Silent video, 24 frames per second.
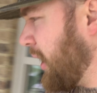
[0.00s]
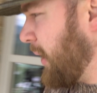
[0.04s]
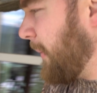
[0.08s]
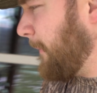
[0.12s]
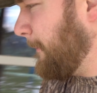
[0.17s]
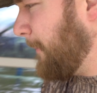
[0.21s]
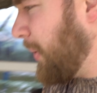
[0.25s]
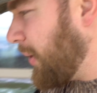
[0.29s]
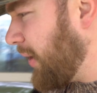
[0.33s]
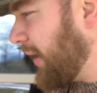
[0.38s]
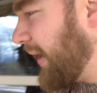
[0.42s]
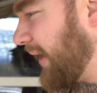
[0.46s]

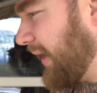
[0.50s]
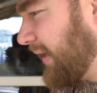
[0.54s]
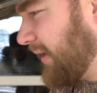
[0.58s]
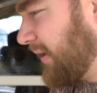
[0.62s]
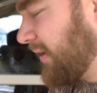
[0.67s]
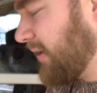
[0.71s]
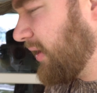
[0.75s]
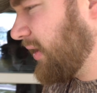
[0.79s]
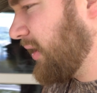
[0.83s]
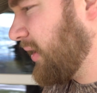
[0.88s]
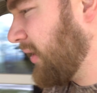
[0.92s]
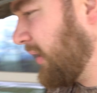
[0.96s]
But
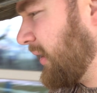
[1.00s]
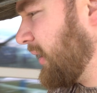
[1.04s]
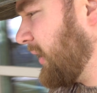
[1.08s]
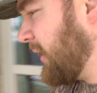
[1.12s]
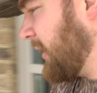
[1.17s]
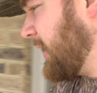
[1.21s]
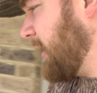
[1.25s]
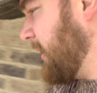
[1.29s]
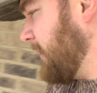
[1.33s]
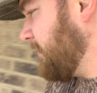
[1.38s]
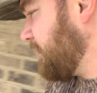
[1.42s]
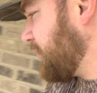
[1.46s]

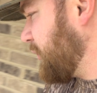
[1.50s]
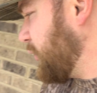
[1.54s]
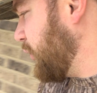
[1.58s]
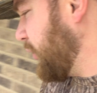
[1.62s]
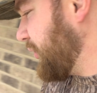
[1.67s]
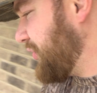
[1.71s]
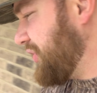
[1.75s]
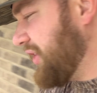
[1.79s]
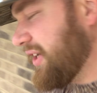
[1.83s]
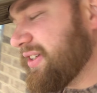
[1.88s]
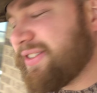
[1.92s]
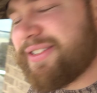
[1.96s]

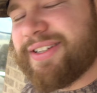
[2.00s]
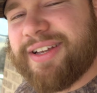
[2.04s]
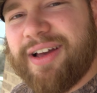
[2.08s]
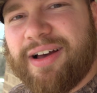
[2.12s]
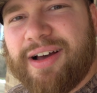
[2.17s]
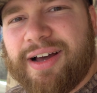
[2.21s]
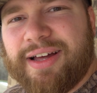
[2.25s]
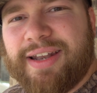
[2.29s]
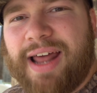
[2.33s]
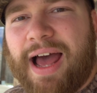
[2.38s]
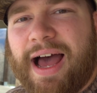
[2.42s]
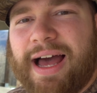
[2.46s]
with this
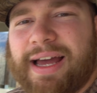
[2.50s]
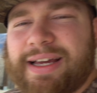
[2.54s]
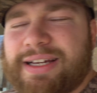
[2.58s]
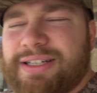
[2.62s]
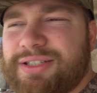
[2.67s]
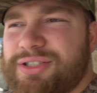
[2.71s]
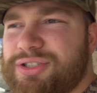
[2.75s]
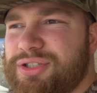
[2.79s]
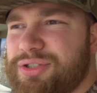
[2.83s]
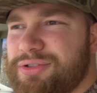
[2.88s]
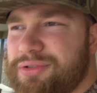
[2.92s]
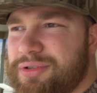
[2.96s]
gun, I can
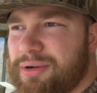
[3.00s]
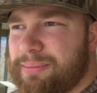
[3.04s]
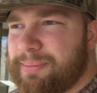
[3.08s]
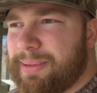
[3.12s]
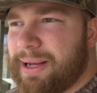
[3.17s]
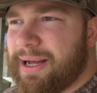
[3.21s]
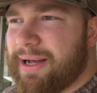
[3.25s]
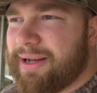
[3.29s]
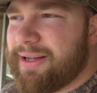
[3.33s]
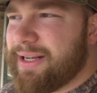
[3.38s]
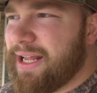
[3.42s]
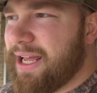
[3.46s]
shoot
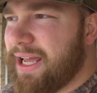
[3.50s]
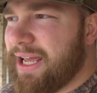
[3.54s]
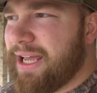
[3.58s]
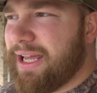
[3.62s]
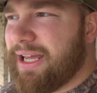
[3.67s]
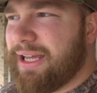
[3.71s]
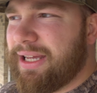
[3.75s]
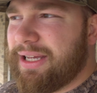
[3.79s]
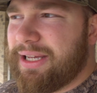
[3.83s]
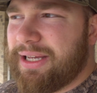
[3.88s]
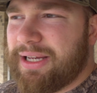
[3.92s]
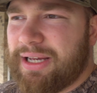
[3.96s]
about
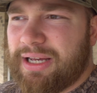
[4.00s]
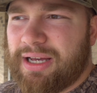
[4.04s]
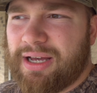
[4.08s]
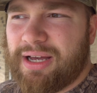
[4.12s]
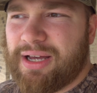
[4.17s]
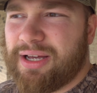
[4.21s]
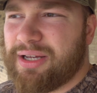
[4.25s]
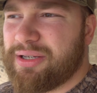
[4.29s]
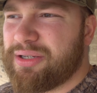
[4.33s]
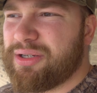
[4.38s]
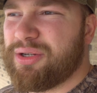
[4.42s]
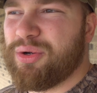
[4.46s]
a
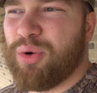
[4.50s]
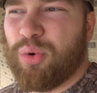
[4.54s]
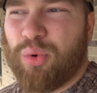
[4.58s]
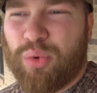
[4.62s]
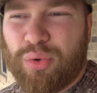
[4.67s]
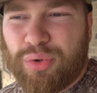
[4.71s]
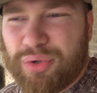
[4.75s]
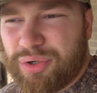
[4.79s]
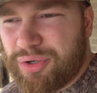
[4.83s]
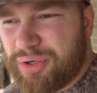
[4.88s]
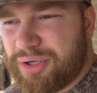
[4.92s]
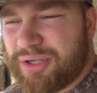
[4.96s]

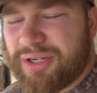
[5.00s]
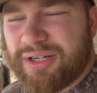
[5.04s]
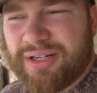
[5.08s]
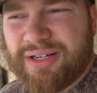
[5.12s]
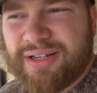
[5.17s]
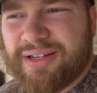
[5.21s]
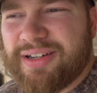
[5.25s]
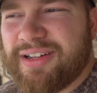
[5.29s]
quarter,